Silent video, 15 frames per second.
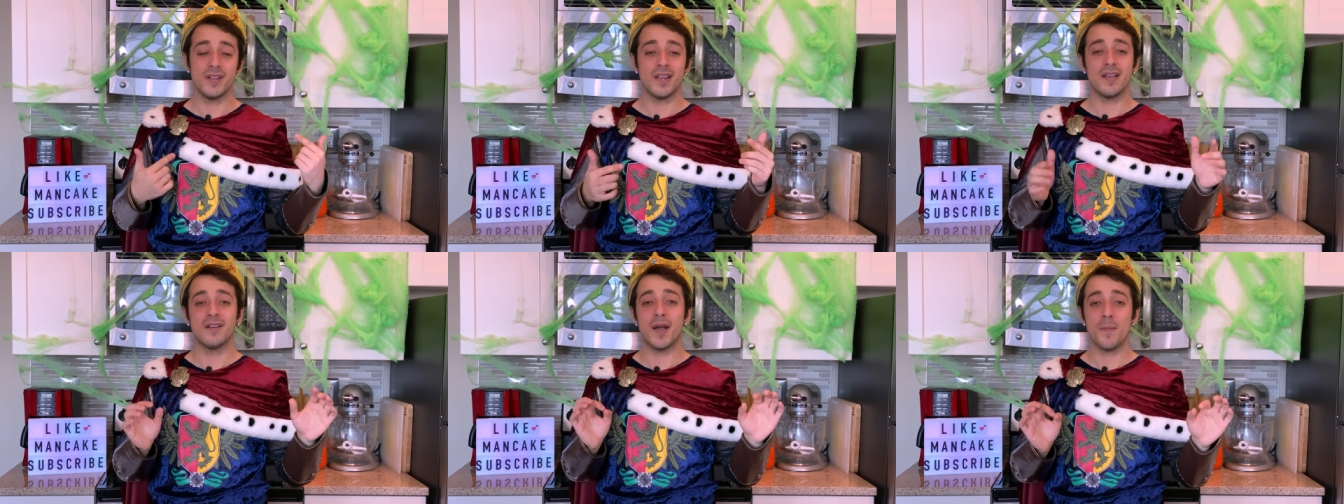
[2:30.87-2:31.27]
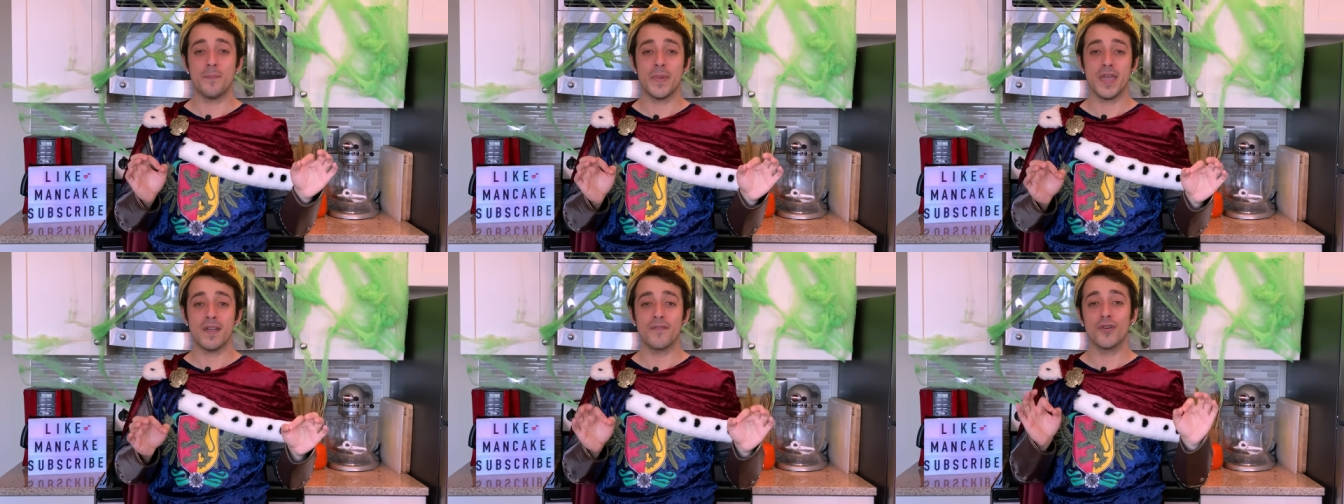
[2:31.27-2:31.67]
and let
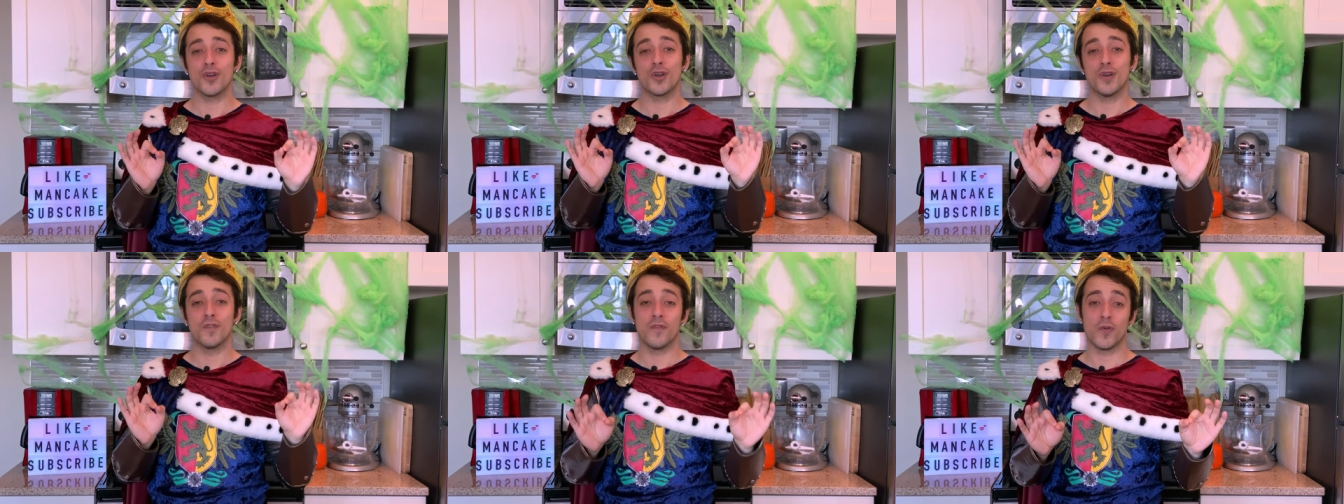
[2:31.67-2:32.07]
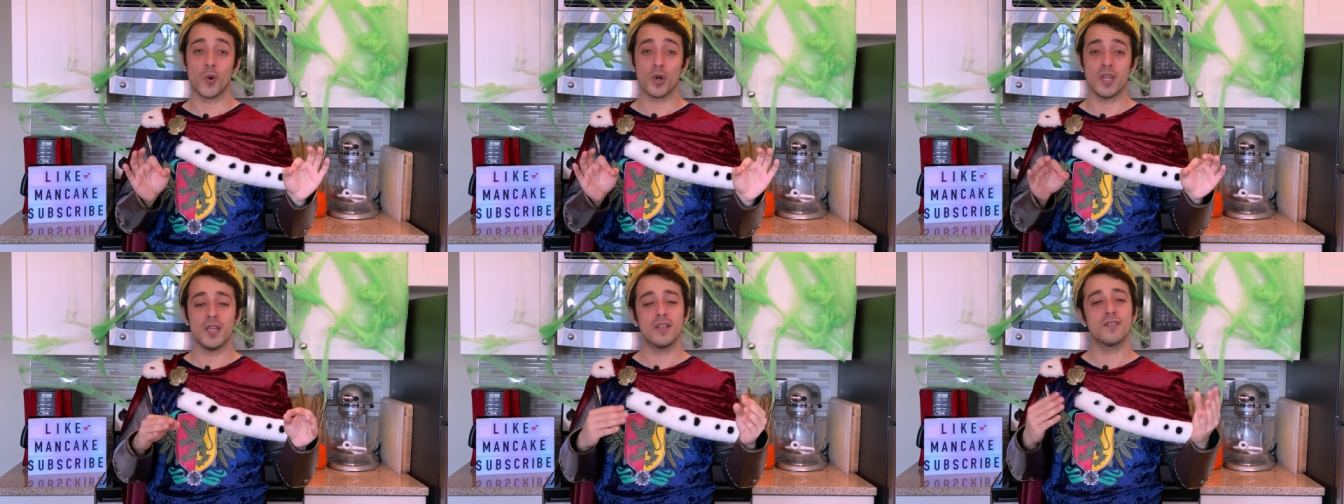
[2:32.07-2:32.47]
bake for a good
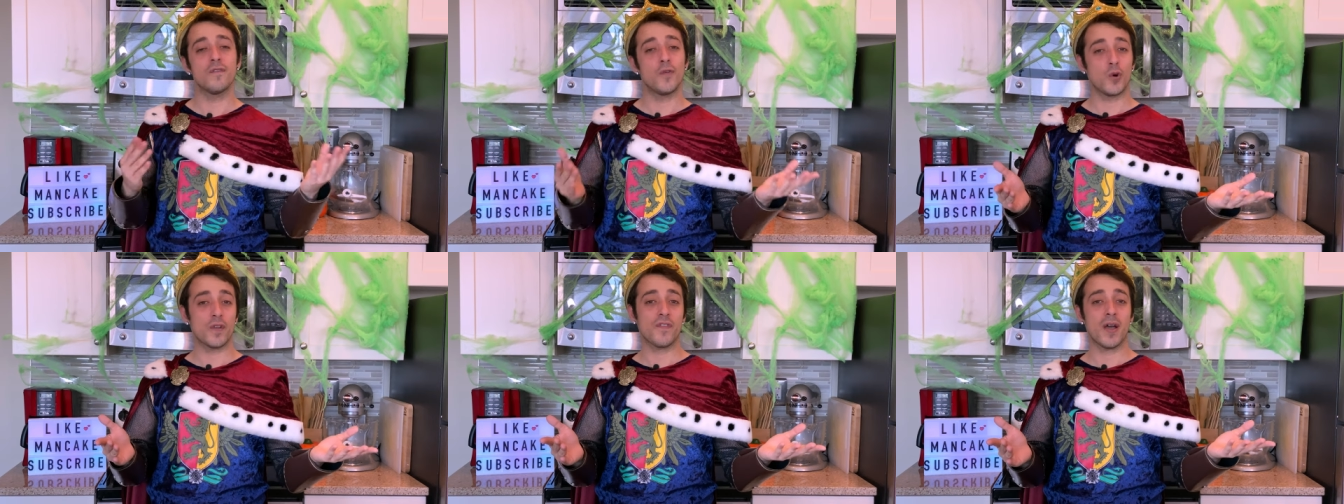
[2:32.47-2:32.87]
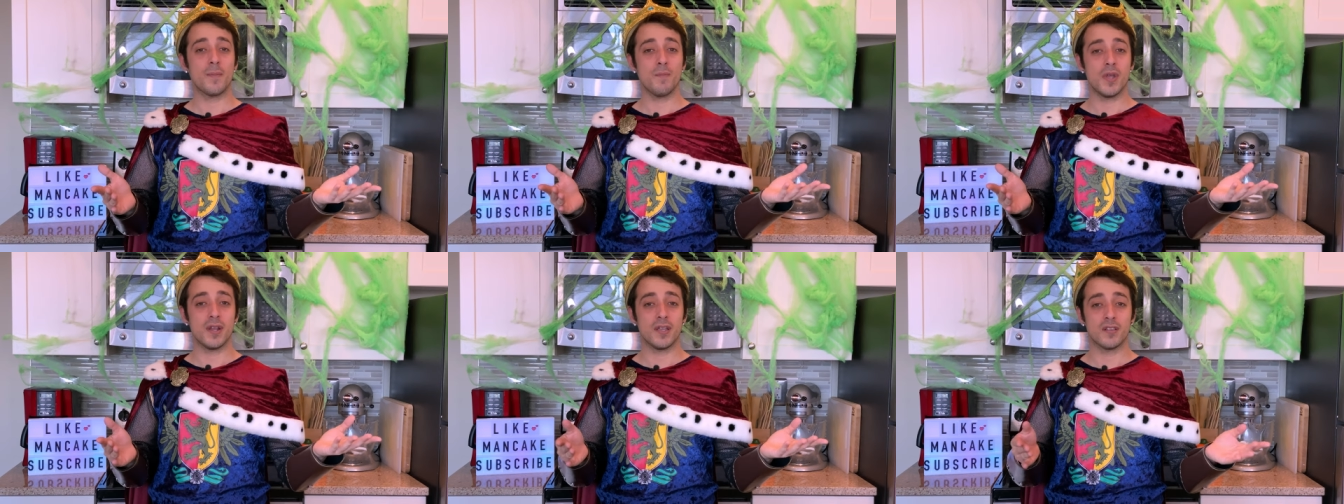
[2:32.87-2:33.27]
40 to 45
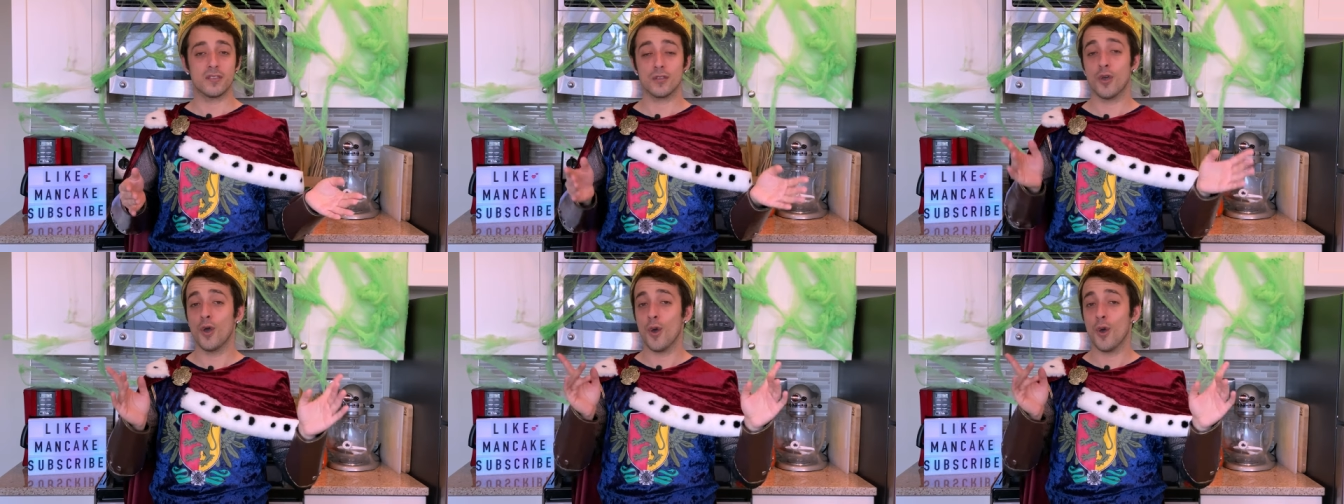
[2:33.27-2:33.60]
minutes,